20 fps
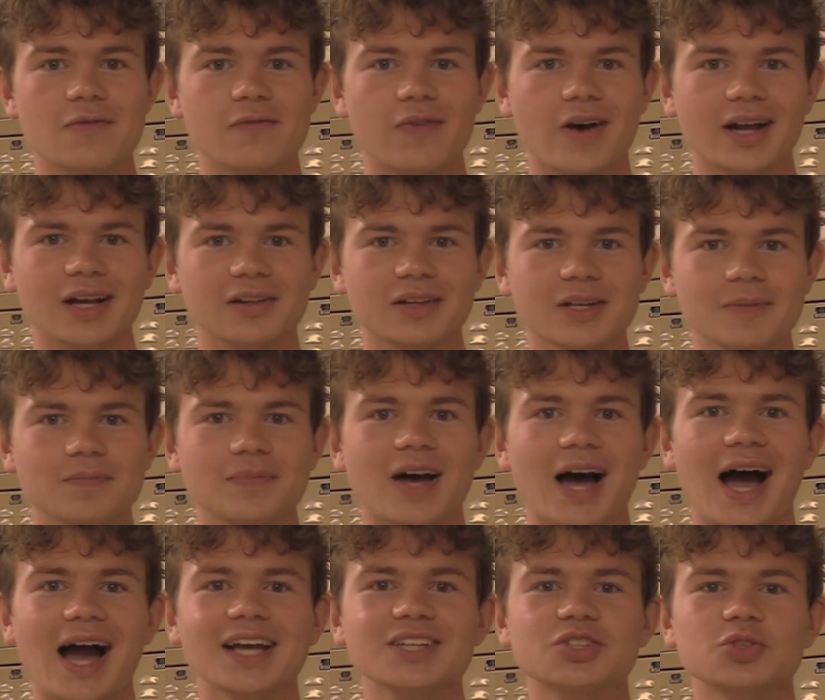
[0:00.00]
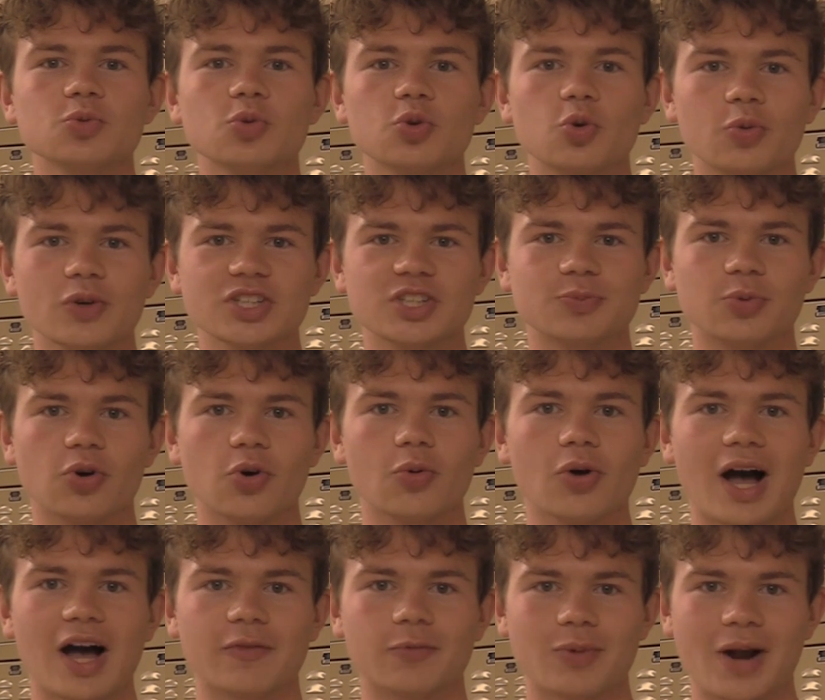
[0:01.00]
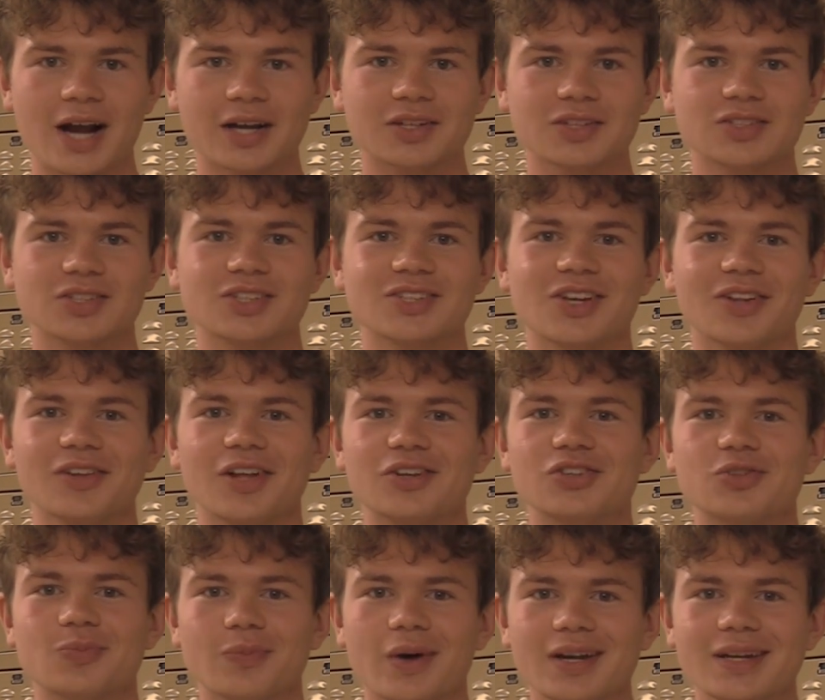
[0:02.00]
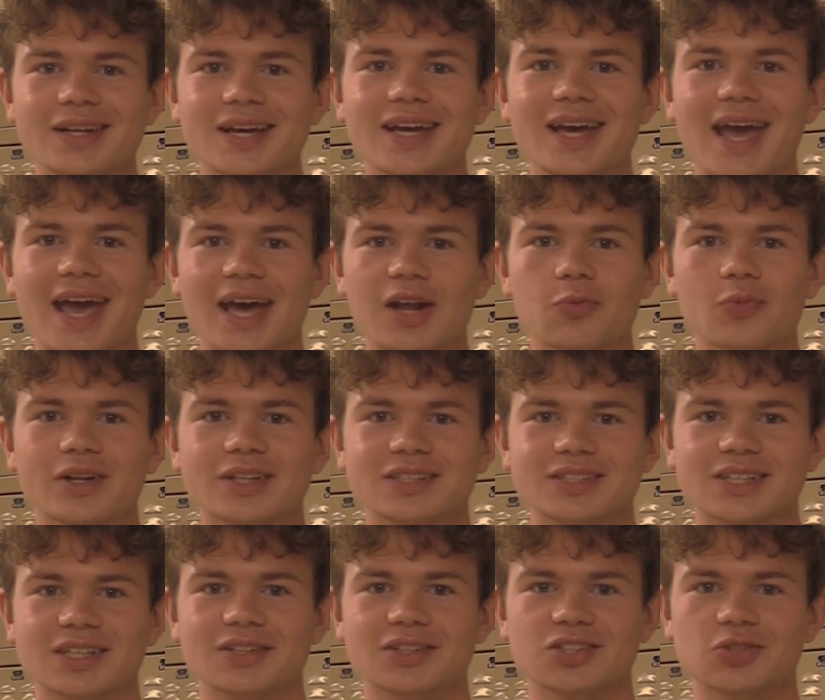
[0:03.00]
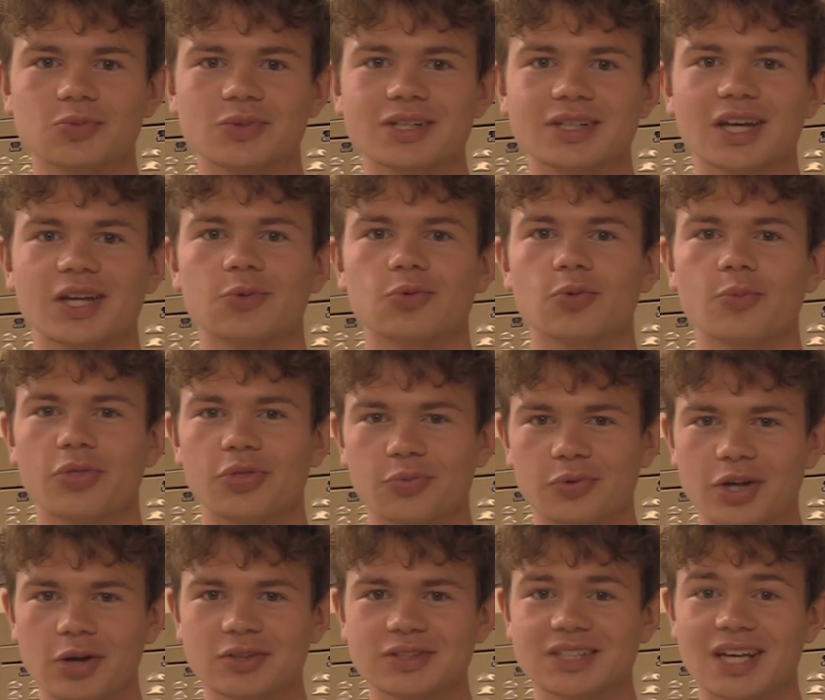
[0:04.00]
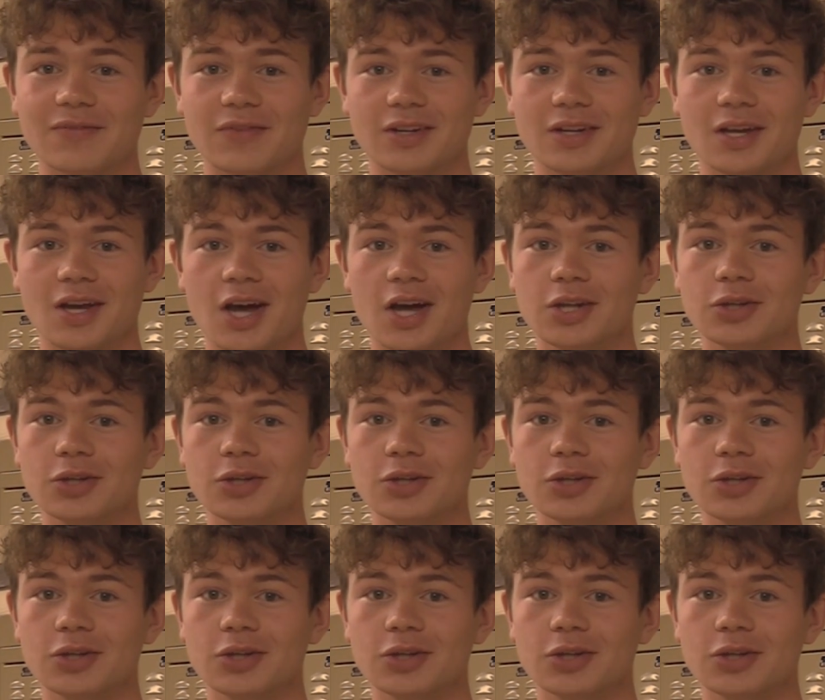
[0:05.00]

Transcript: Finally, High School Quiz Bowl will have practices on lunch Monday and Wednesday this week in room 307.